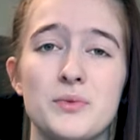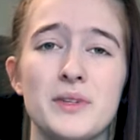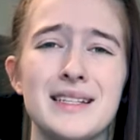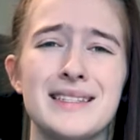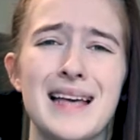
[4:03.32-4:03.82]
is
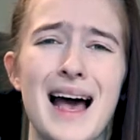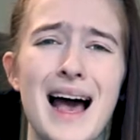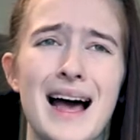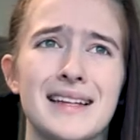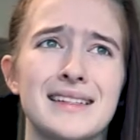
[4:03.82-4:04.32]
really
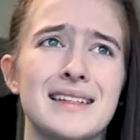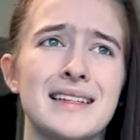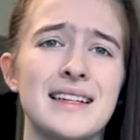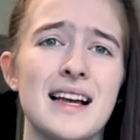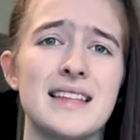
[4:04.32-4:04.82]
sad
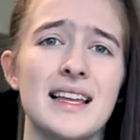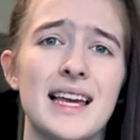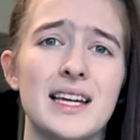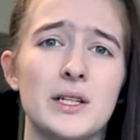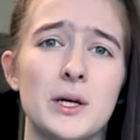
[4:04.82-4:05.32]
because I
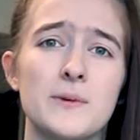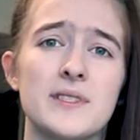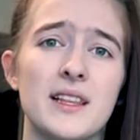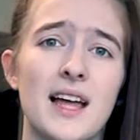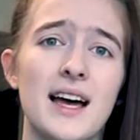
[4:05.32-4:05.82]
like
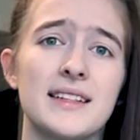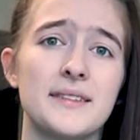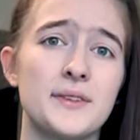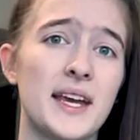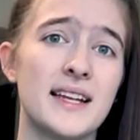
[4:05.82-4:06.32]
clothes a lot,
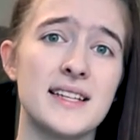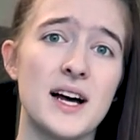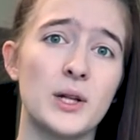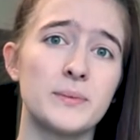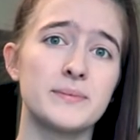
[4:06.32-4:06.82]
if you can't
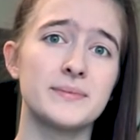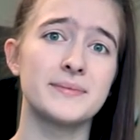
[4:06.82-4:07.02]
tell.